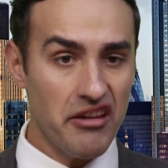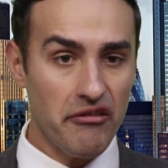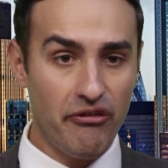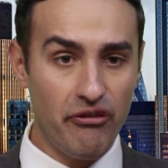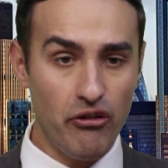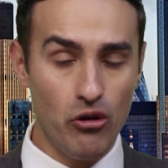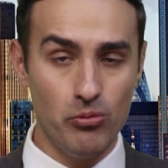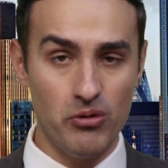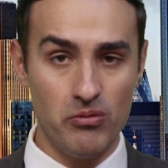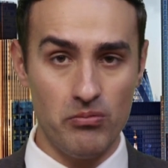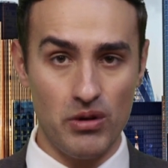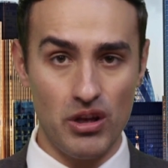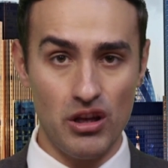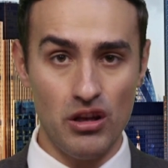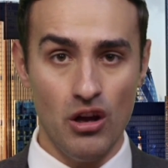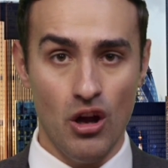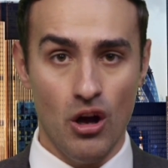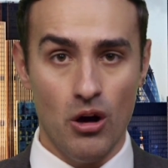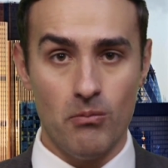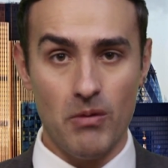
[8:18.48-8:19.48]
in filming me,
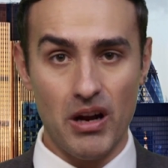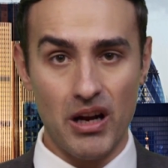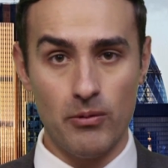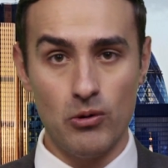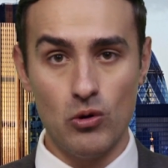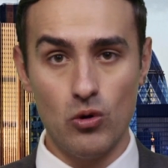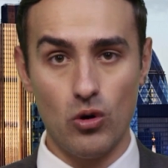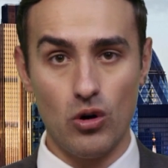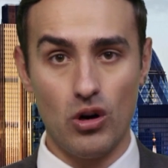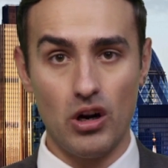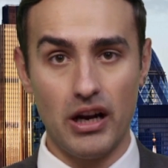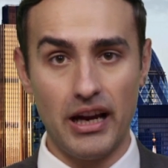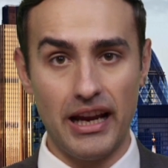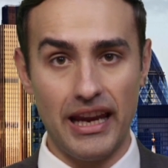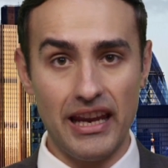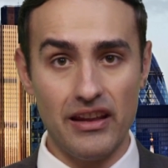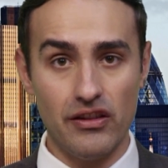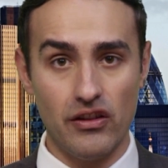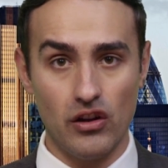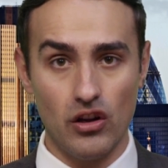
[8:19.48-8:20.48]
making me look like an
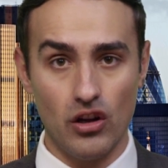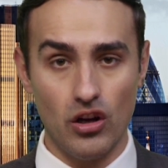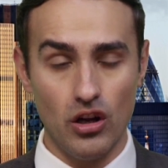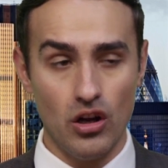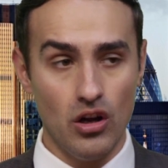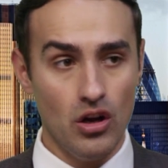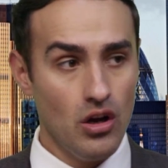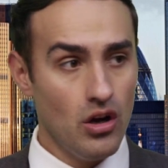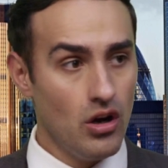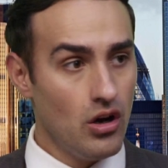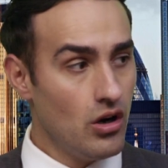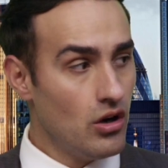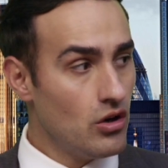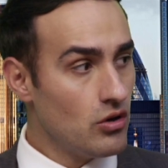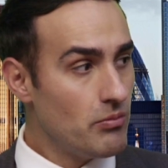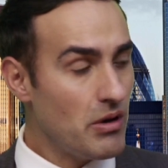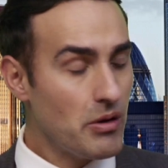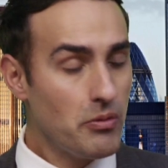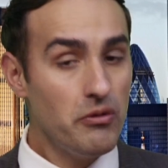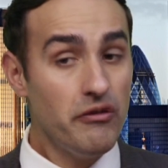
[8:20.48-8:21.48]
idiot,
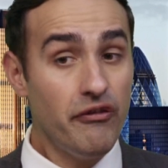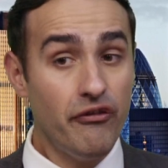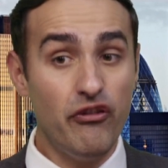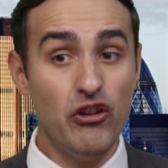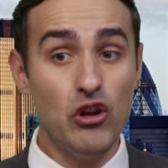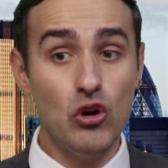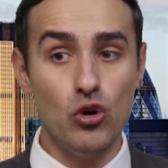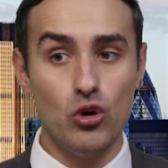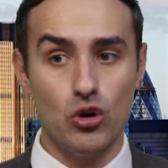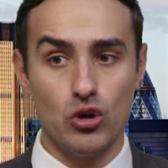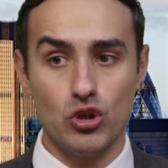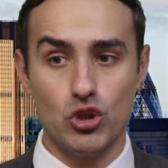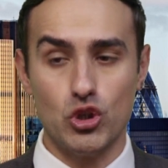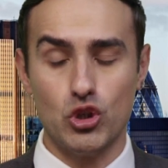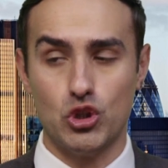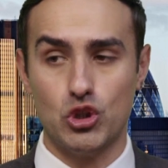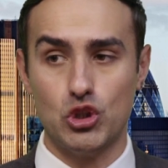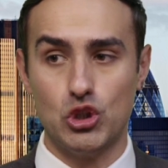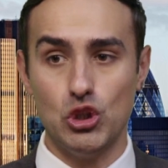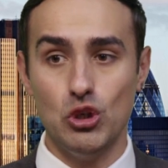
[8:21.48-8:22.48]
making me feel
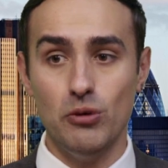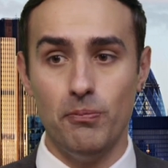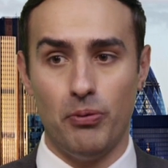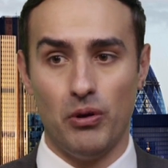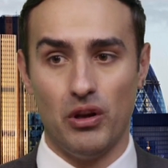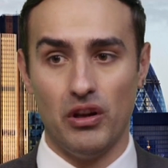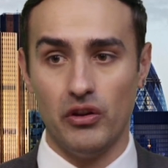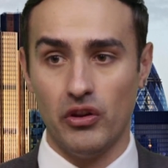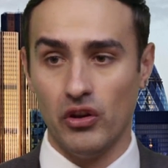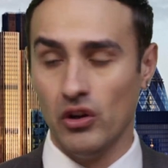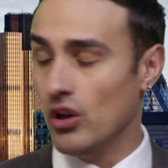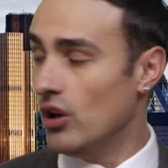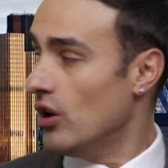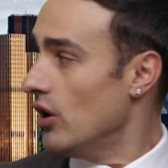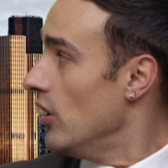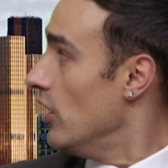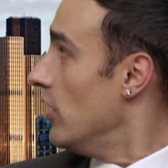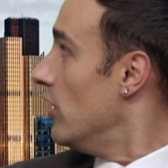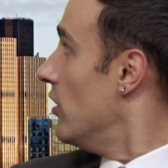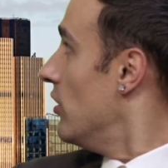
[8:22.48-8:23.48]
stupid,
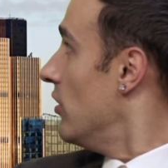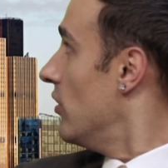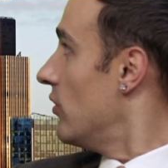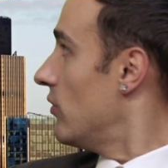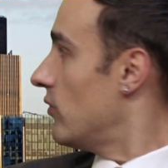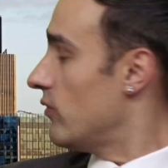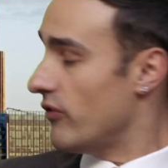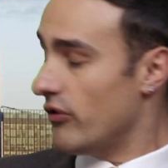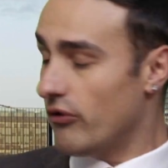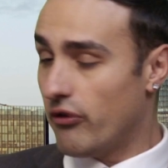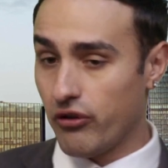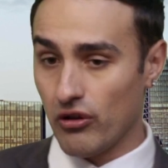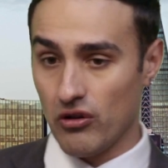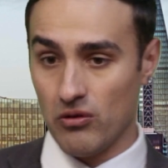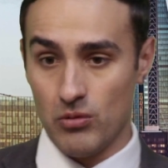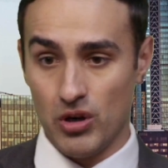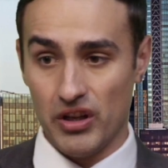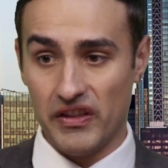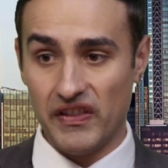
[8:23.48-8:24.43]
from my